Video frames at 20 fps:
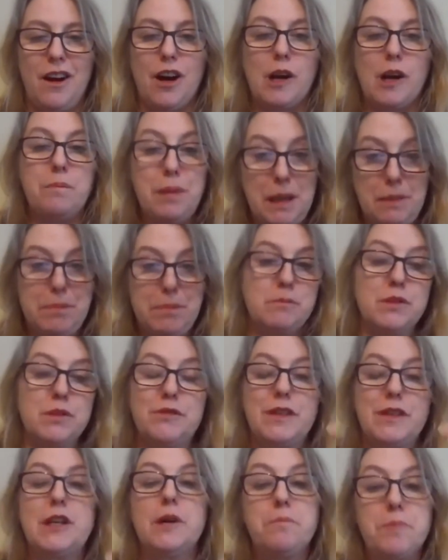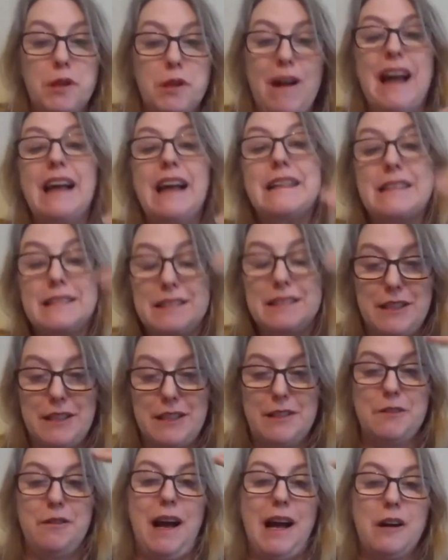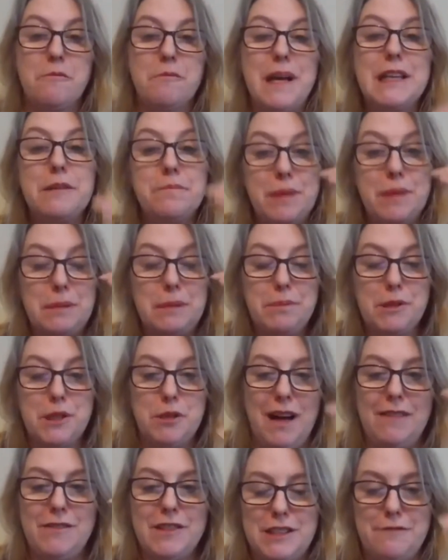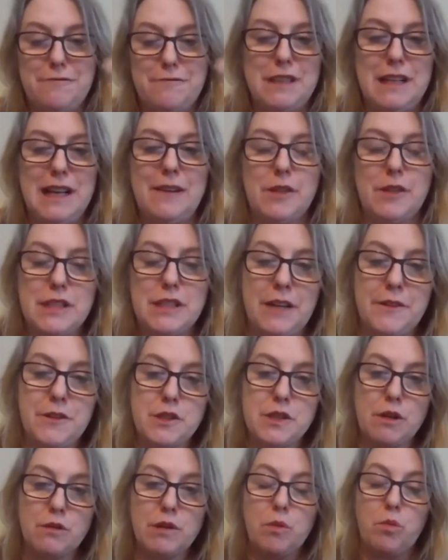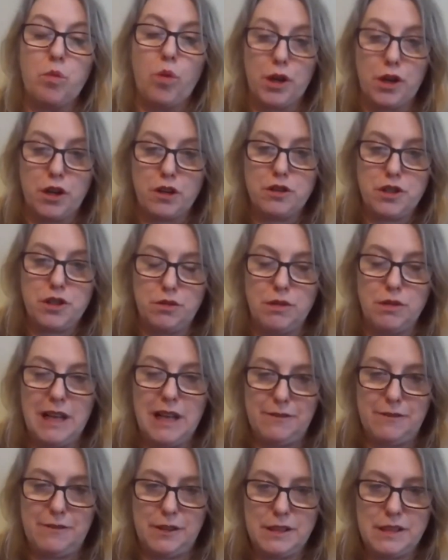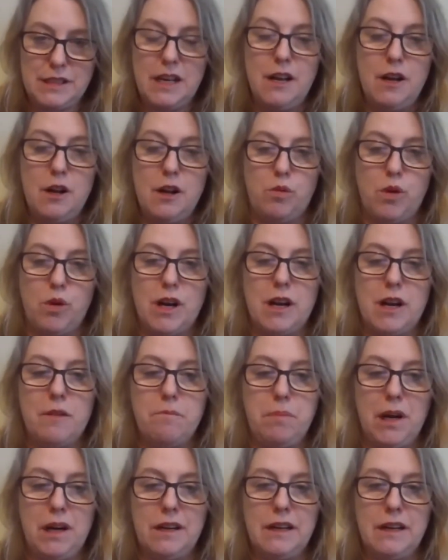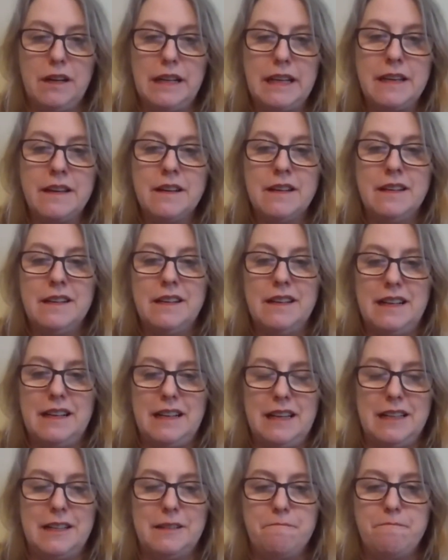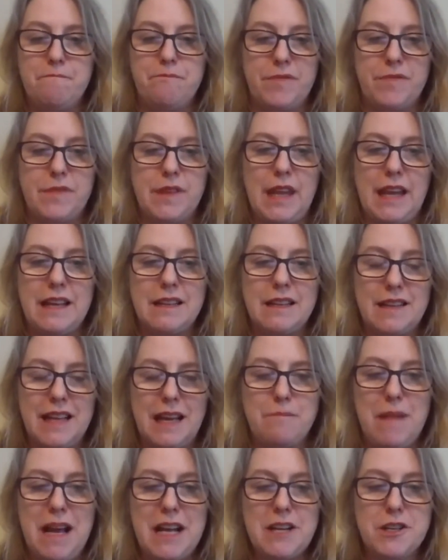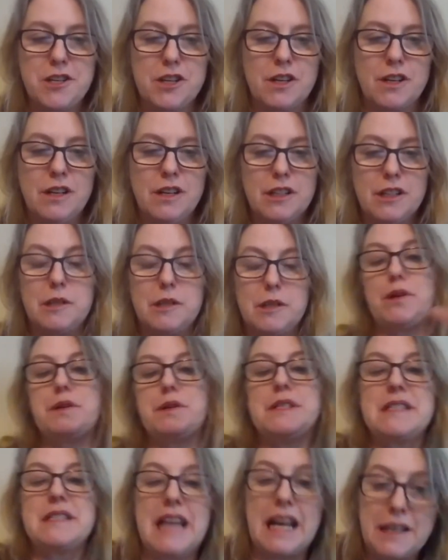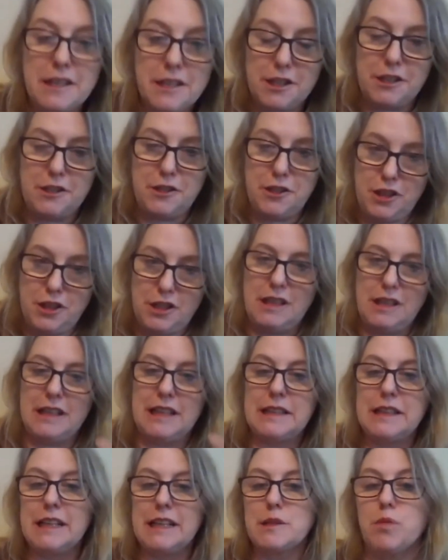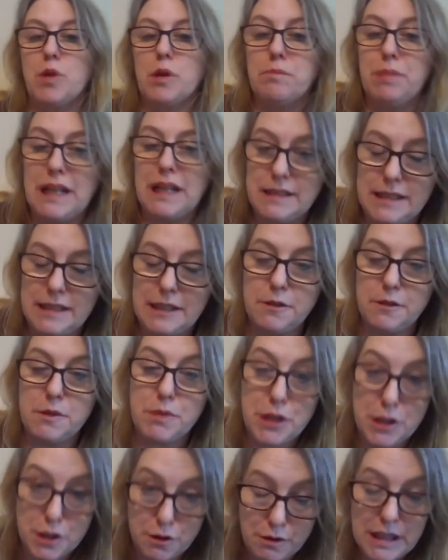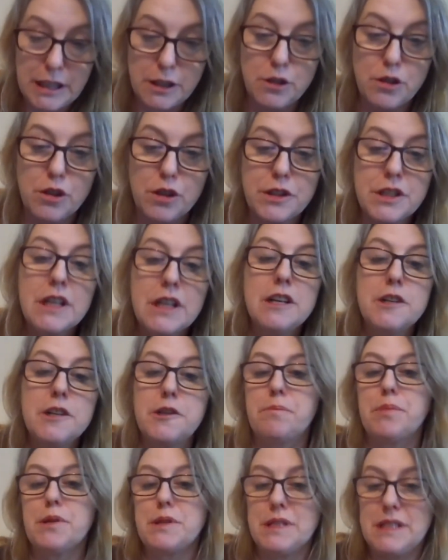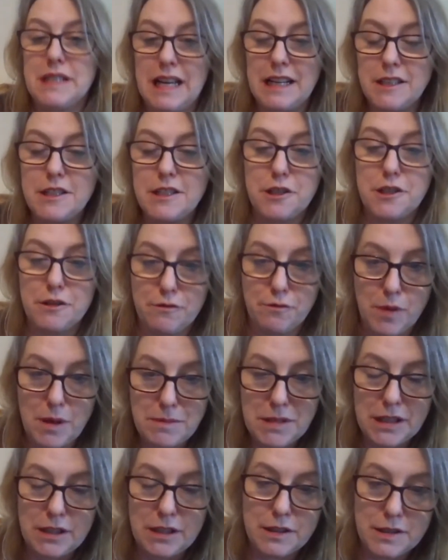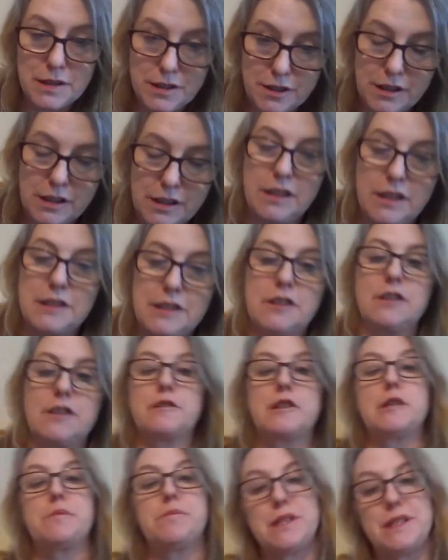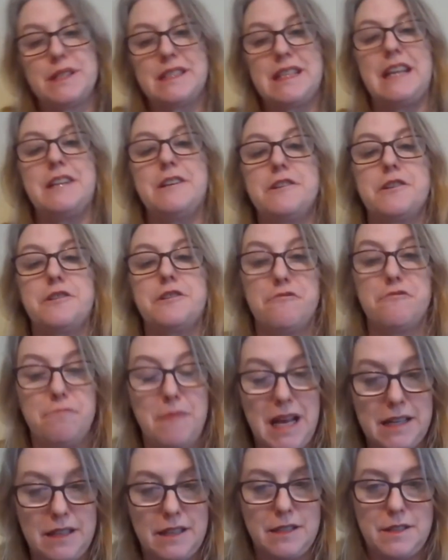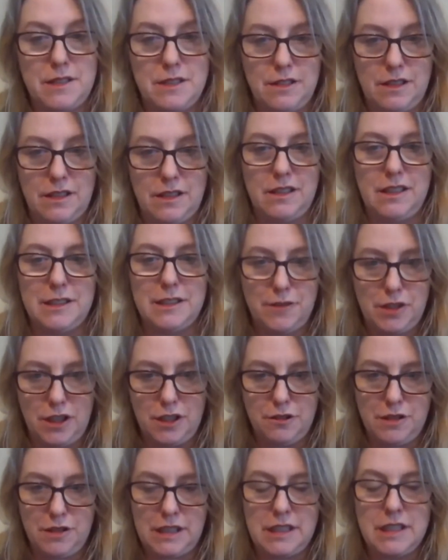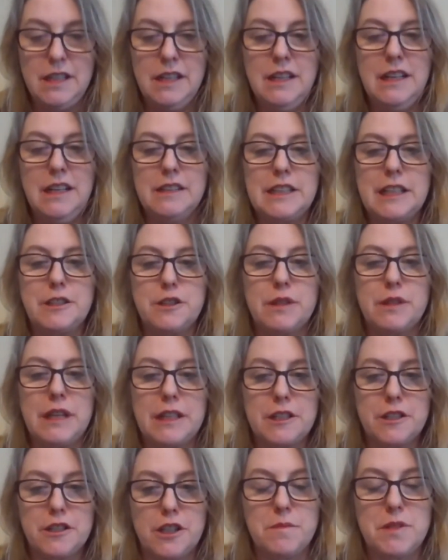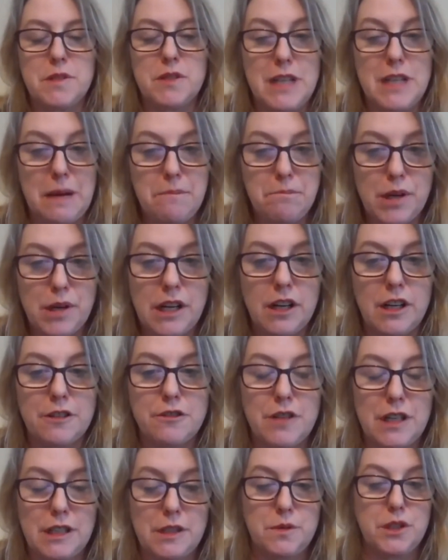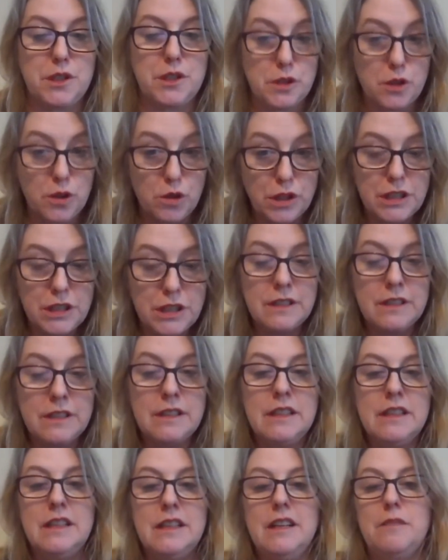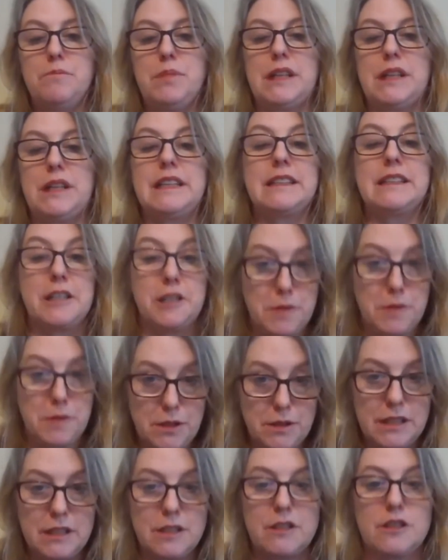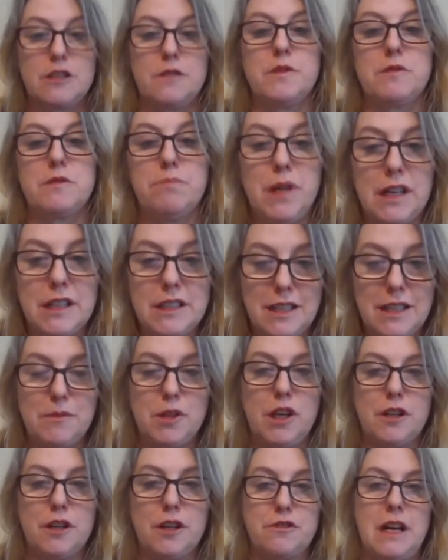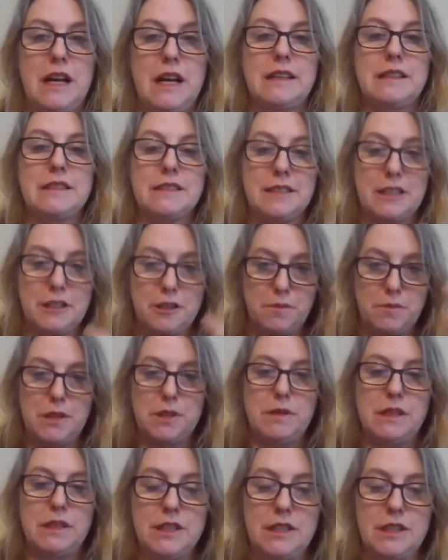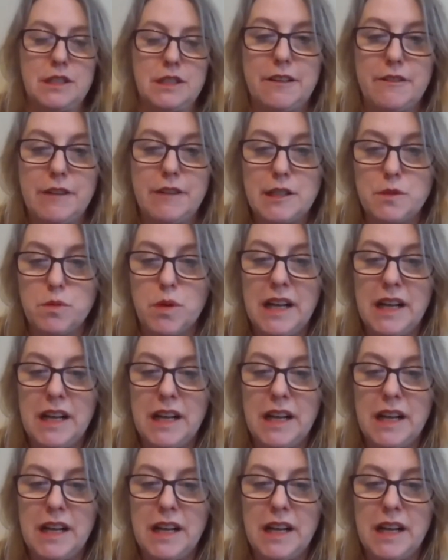are people moving up the ranks? You know, how many people do you have at different levels? And there's only one or two levels whereby um, they they measure the percentage. And I think it's one place they do it, which is really good. The percentage of women on a certain kind of contract, the percentage of men on a certain kind of contract. They do that in terms of temporary contracts, which is good. But I think they should be doing it in terms of part time contracts. They should be doing it in that area